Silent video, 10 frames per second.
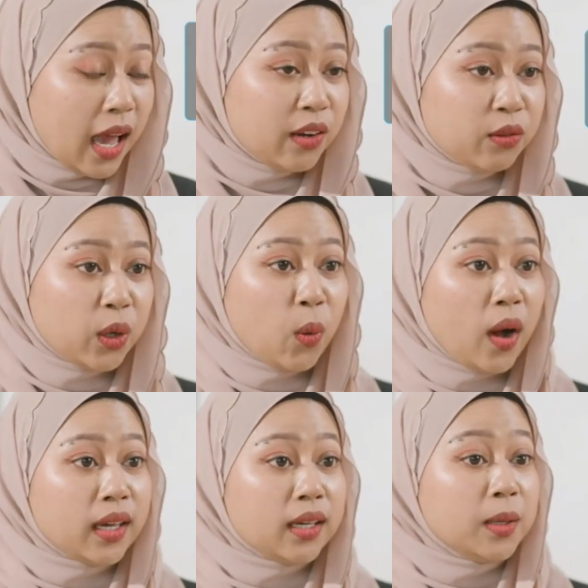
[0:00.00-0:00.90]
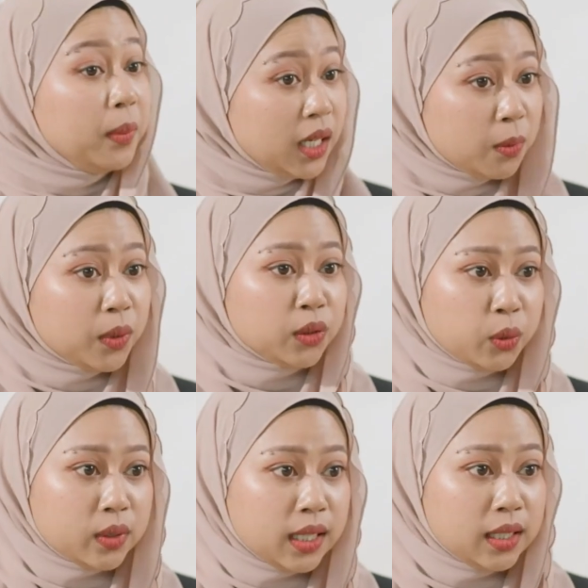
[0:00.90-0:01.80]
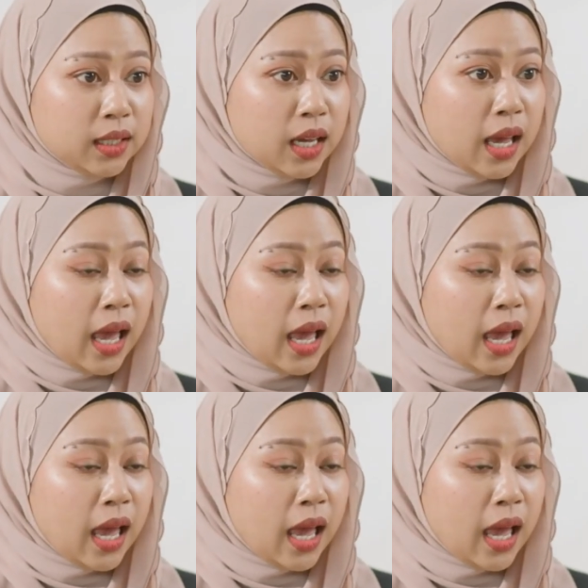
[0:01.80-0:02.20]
and require minimal routine